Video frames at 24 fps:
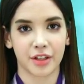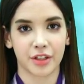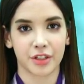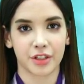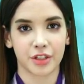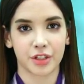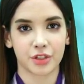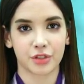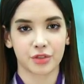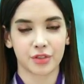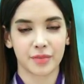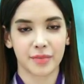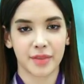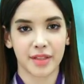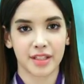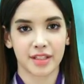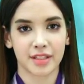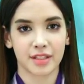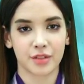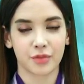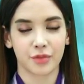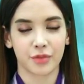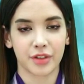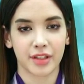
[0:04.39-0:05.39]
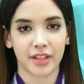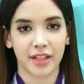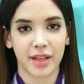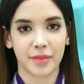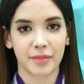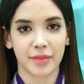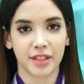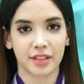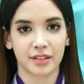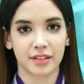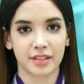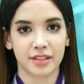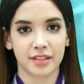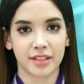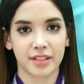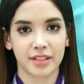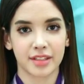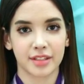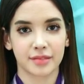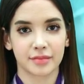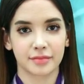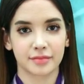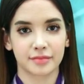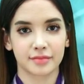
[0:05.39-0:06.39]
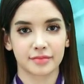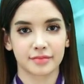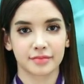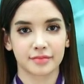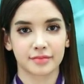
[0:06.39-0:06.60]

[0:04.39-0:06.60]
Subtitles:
harsh treatments or chemicals?